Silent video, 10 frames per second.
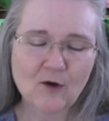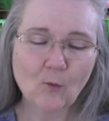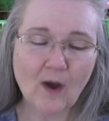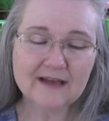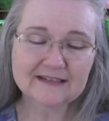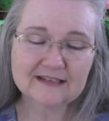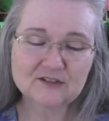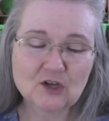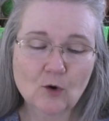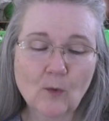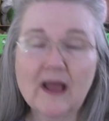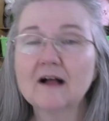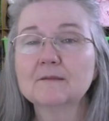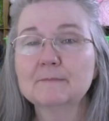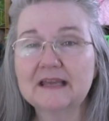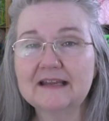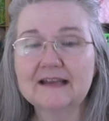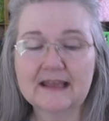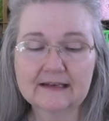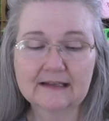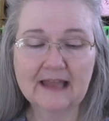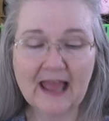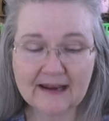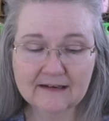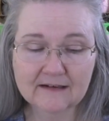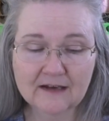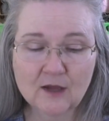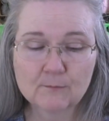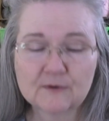What did Noel mean in Latin